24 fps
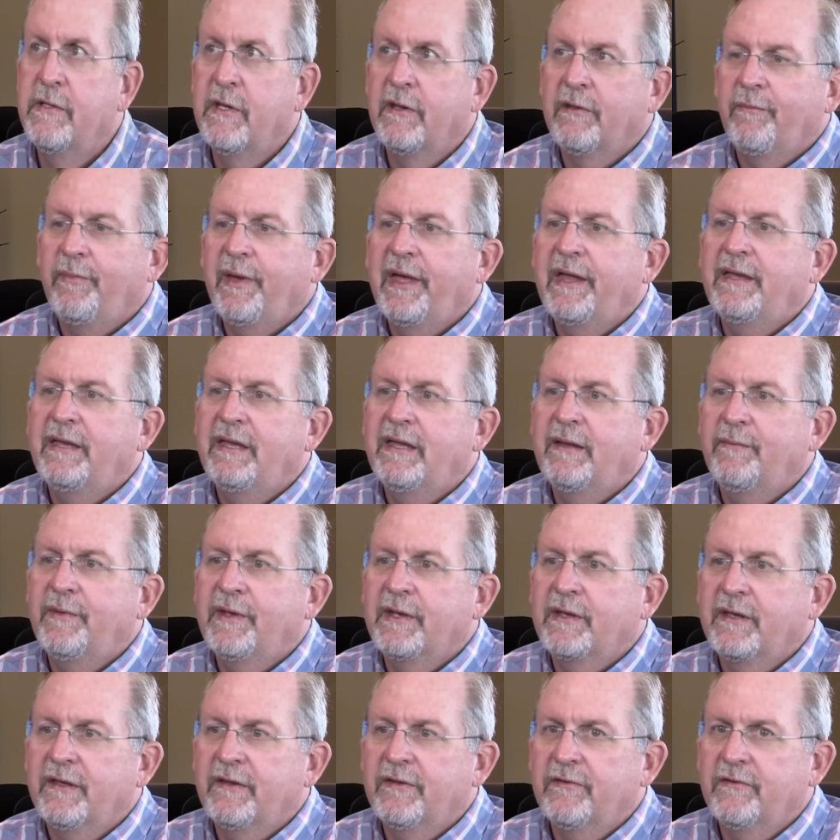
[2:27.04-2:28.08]
So the
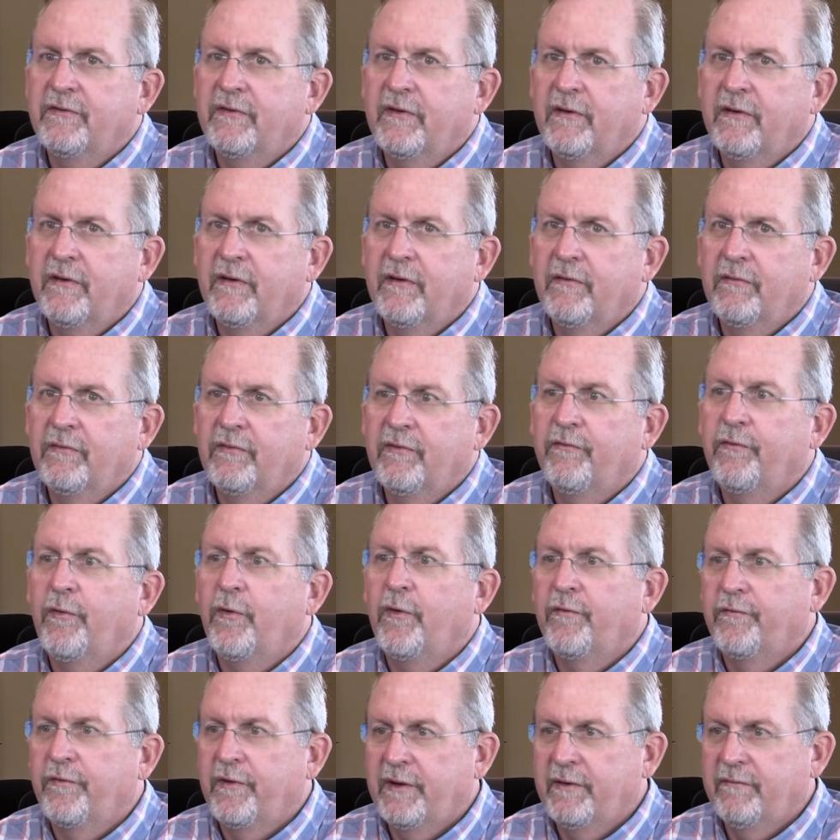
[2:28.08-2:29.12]
pandemic is on the
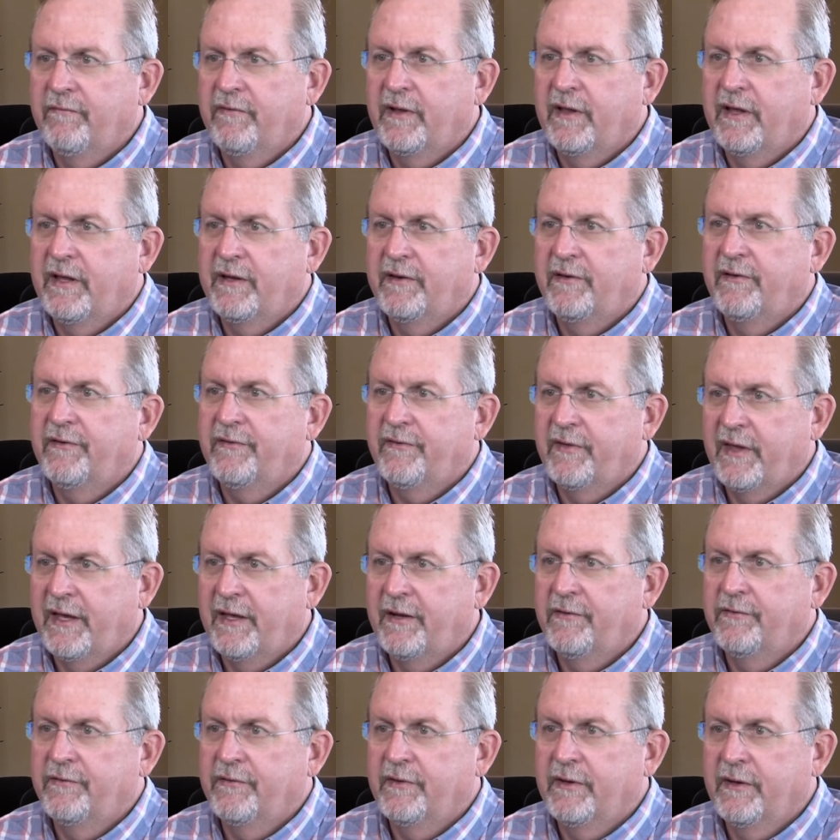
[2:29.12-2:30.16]
forefront of a lot of
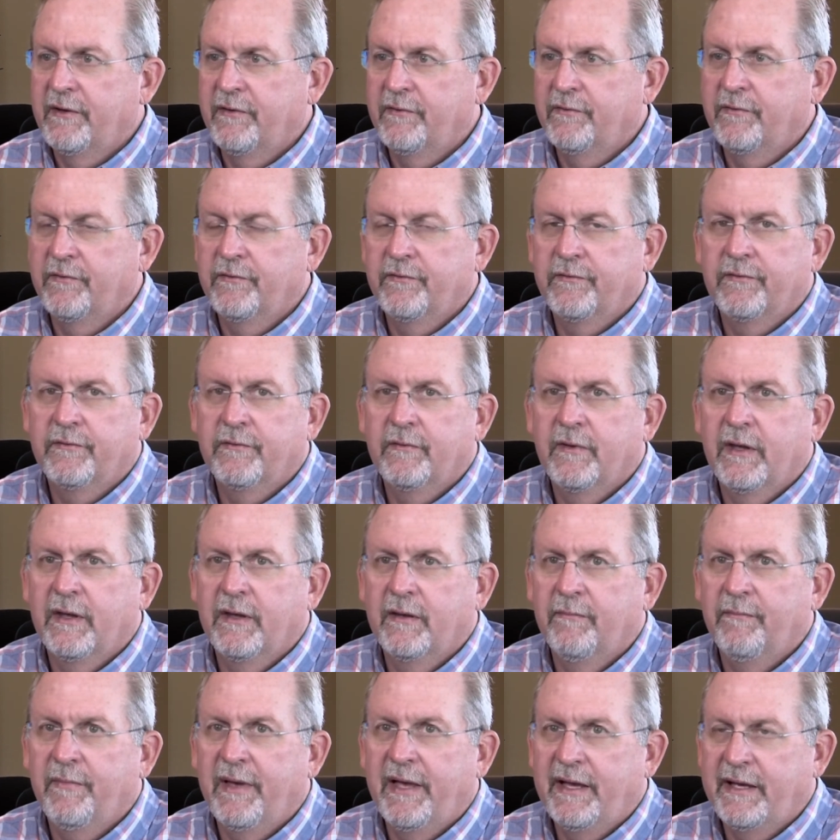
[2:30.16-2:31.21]
designers and owners'
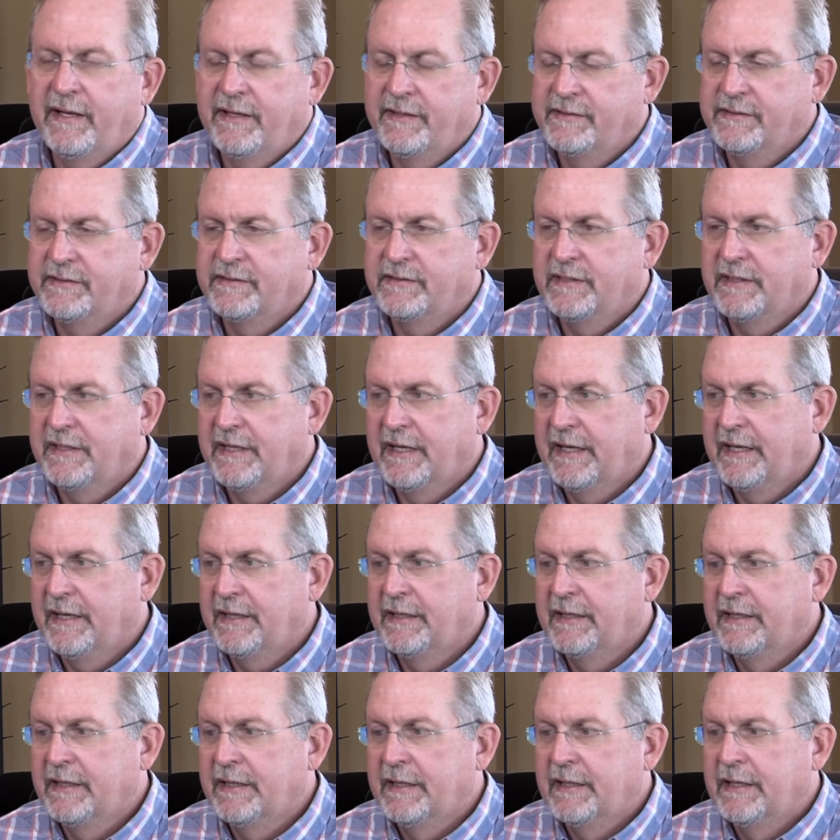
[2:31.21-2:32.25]
minds today.